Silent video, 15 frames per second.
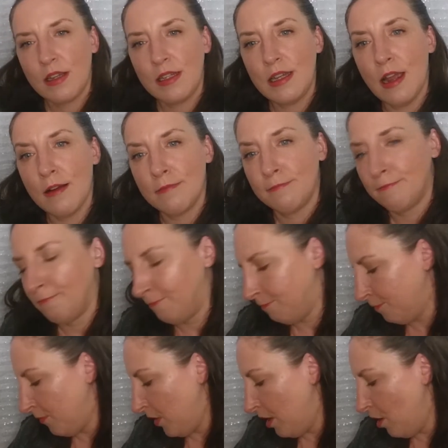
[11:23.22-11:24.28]
Yeah.
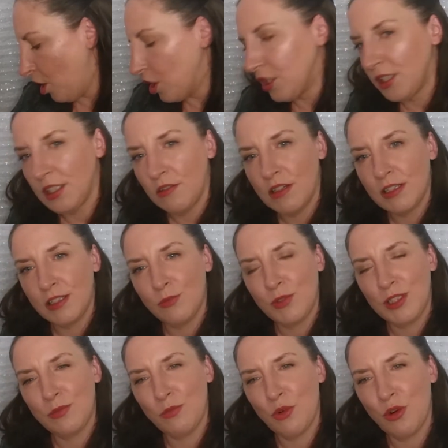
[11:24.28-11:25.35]
Ursula's
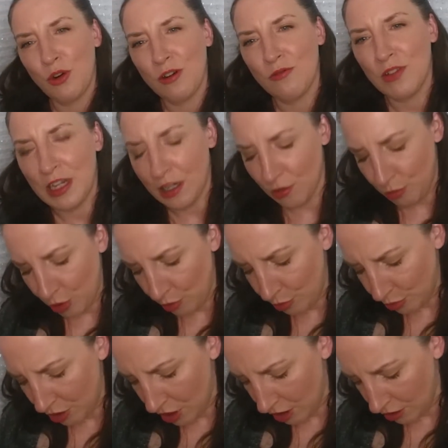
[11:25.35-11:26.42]
was more of like a
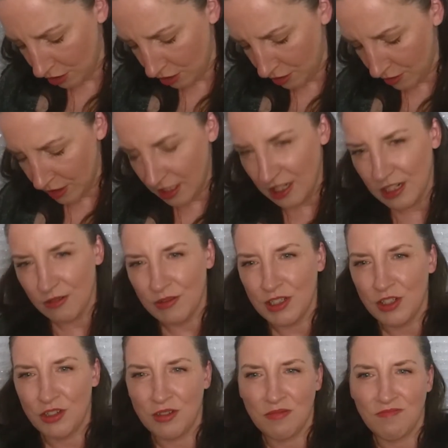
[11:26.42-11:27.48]
purple color,
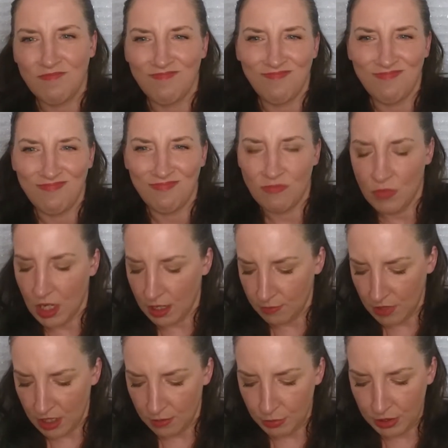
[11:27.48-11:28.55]
which
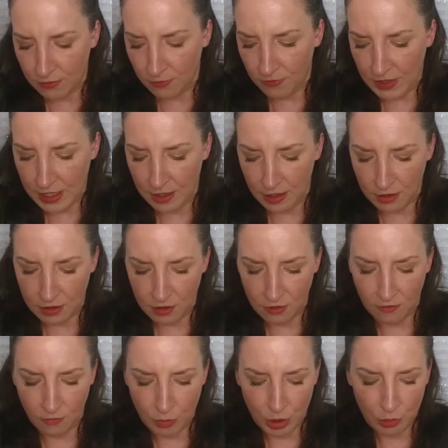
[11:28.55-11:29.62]
I'm not a big fan
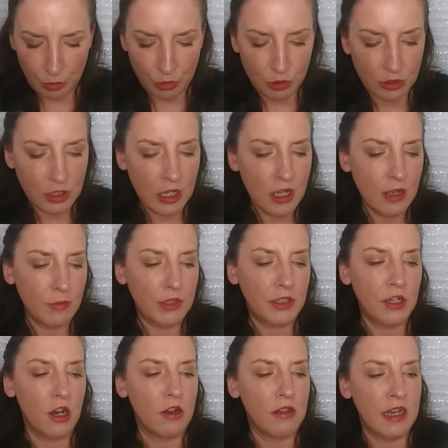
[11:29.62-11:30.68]
of purple. But
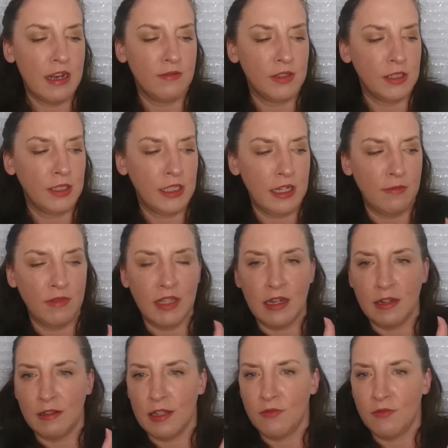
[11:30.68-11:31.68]
they all have the same thing.